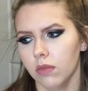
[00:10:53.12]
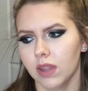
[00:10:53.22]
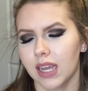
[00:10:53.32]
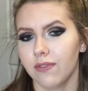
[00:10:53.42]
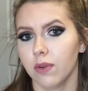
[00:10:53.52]

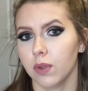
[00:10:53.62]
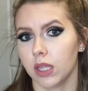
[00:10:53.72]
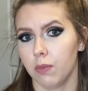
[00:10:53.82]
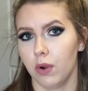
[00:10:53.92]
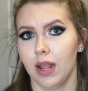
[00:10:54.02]
Now, if it was
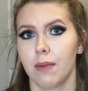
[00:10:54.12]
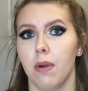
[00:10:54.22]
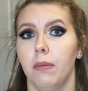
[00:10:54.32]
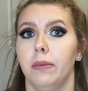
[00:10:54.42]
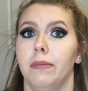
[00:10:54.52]
somewhere like
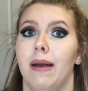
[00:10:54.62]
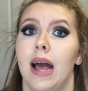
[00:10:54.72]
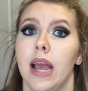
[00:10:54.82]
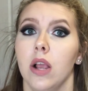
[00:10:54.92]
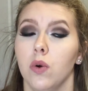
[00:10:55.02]
probably my
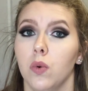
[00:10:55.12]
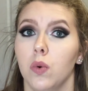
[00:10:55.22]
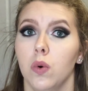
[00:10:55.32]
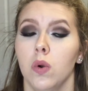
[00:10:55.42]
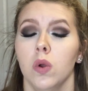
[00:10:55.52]

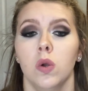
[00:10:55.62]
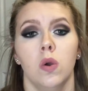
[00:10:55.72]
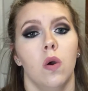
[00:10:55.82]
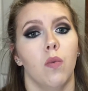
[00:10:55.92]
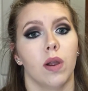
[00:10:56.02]
ankle,
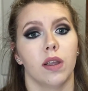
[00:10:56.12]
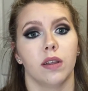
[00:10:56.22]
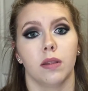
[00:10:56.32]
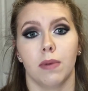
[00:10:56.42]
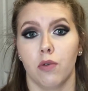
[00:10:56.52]

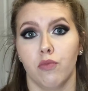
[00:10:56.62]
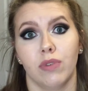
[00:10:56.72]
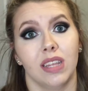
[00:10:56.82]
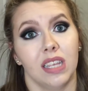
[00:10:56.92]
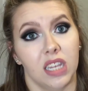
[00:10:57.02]
where the bone
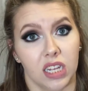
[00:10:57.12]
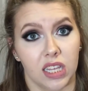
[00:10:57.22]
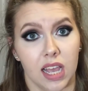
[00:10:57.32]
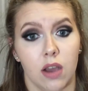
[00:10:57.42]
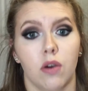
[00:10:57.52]
really sticks
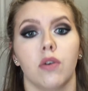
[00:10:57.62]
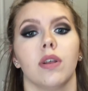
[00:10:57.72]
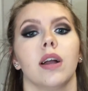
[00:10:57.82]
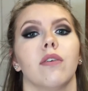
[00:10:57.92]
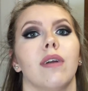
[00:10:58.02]
out, or
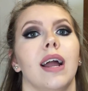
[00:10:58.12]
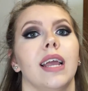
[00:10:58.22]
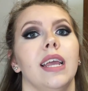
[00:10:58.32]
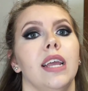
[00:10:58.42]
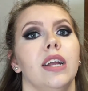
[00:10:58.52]
like right
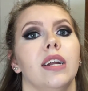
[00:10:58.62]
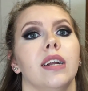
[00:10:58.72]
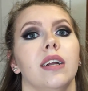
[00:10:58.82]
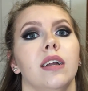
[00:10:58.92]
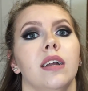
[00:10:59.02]

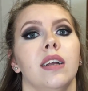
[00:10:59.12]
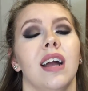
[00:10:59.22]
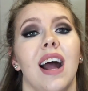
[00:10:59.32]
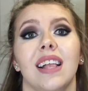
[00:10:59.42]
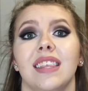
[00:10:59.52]
here,
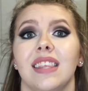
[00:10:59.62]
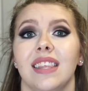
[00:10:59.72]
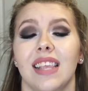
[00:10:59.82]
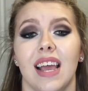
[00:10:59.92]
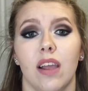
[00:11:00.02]
I'd
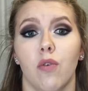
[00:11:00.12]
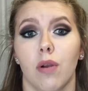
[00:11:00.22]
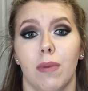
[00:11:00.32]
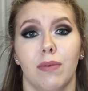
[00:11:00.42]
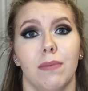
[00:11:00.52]
say, or
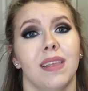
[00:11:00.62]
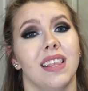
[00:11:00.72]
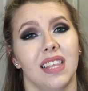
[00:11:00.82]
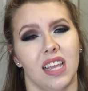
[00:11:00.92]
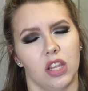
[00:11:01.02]
on my ribs,
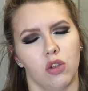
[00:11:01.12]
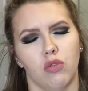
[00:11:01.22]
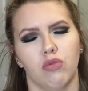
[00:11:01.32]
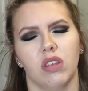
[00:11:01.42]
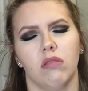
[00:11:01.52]
I'd say it's going
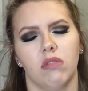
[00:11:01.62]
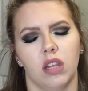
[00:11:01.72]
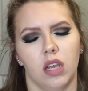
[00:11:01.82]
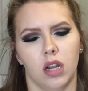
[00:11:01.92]
to really, really